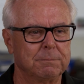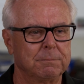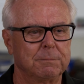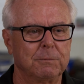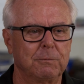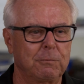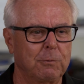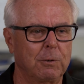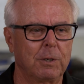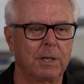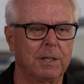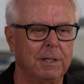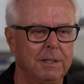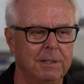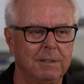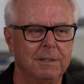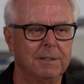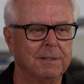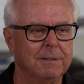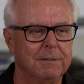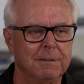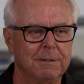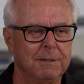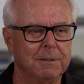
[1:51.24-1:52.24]
before I
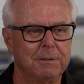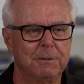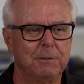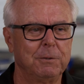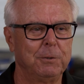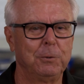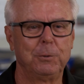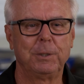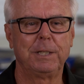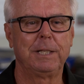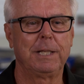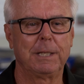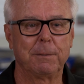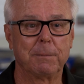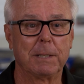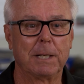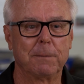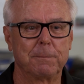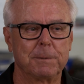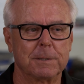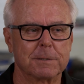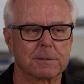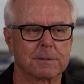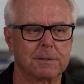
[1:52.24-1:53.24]
knew anything
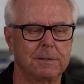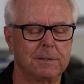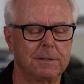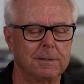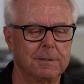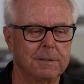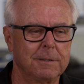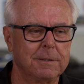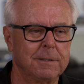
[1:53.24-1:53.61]
about Penske.